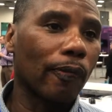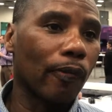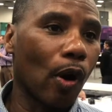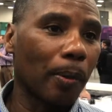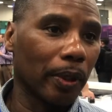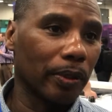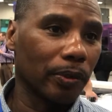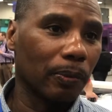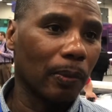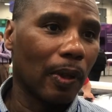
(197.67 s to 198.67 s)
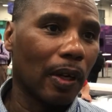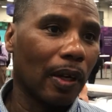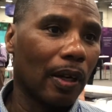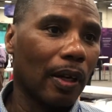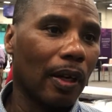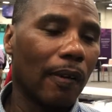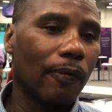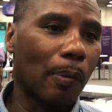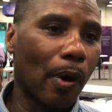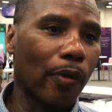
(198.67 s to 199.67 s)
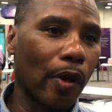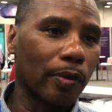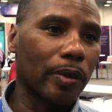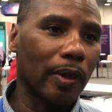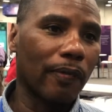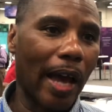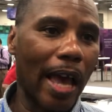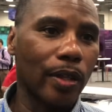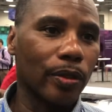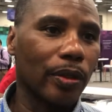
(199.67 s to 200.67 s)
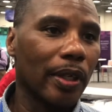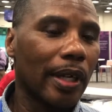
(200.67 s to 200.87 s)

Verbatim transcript: formulas for both those values.